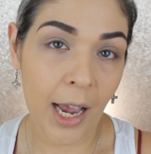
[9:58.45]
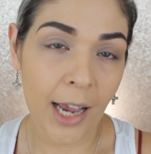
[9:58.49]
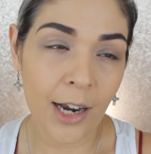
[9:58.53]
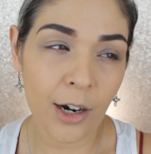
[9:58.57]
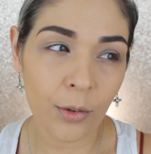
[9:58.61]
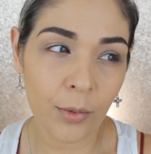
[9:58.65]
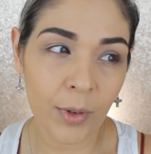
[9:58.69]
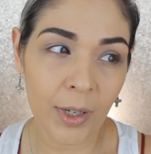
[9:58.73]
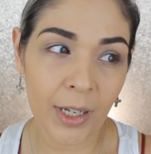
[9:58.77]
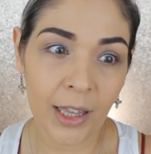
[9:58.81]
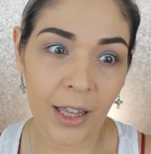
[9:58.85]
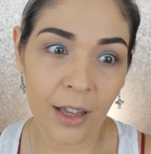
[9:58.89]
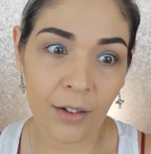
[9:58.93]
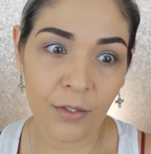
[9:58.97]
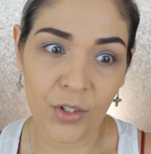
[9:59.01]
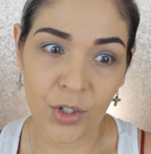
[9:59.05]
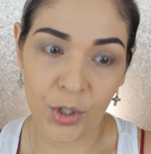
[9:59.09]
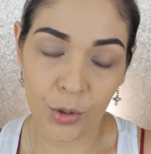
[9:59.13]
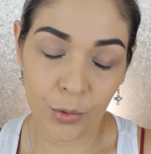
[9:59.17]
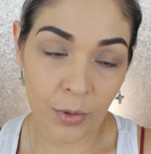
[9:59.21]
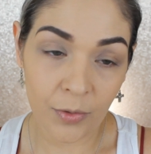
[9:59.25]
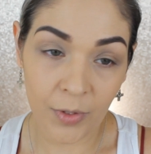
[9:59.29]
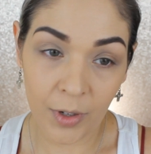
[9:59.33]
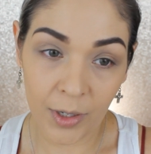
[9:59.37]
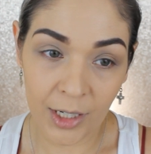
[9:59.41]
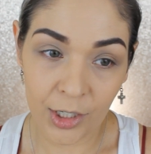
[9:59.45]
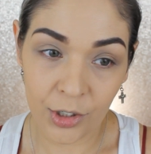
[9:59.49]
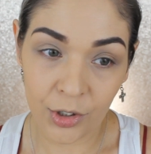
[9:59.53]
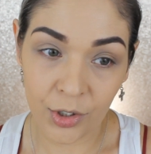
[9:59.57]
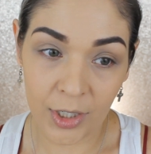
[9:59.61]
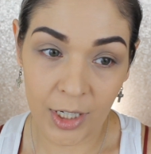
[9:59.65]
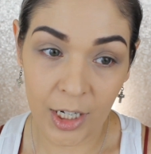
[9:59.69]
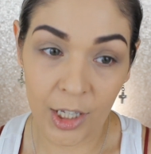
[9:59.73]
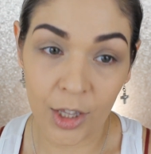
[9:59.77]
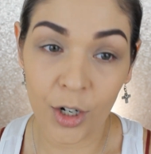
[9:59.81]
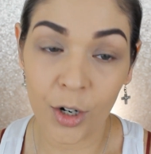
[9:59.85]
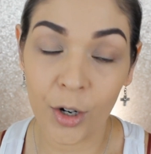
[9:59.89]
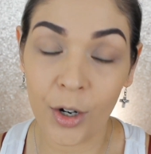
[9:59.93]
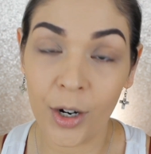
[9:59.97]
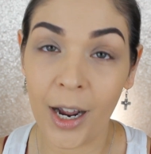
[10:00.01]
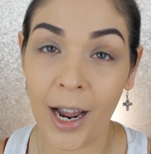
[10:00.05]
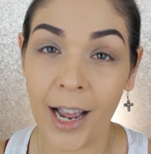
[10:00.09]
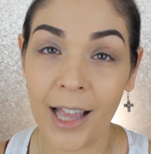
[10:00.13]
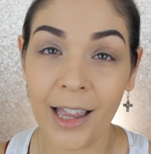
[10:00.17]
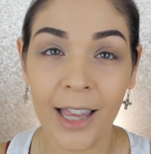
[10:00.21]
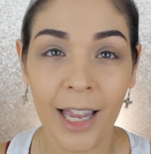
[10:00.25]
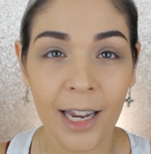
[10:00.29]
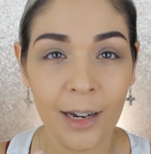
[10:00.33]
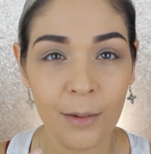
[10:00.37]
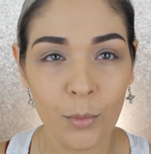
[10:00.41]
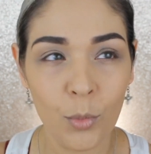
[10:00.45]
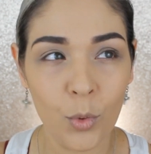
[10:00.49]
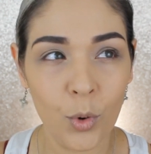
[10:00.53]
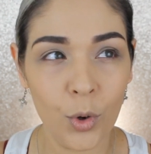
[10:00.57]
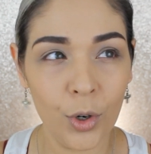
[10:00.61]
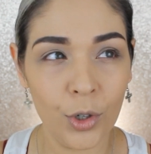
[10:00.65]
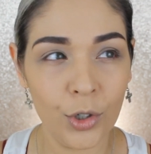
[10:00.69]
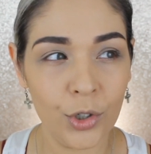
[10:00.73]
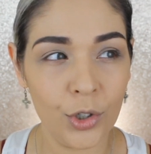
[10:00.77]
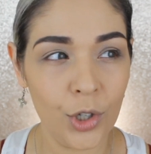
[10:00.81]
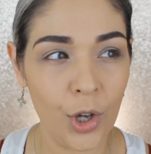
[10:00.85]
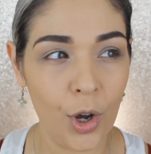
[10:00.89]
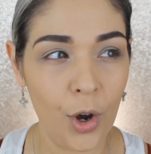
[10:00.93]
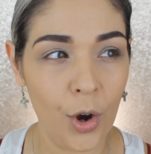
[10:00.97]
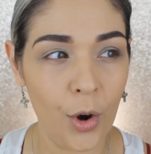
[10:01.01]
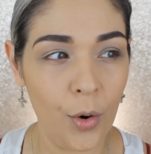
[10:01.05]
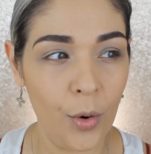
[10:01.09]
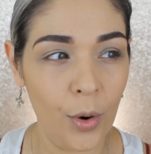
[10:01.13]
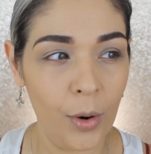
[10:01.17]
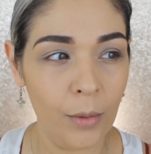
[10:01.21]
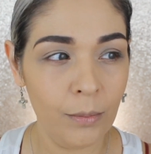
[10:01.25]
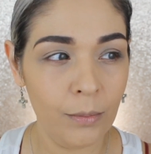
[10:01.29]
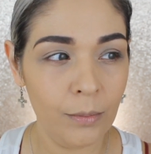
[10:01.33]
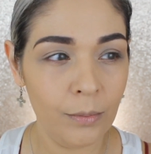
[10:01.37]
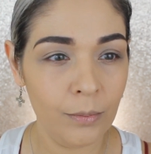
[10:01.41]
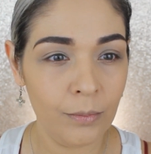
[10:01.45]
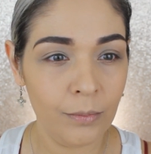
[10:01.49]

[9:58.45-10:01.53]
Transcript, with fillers: I don't really love dewy foundations either. I like more so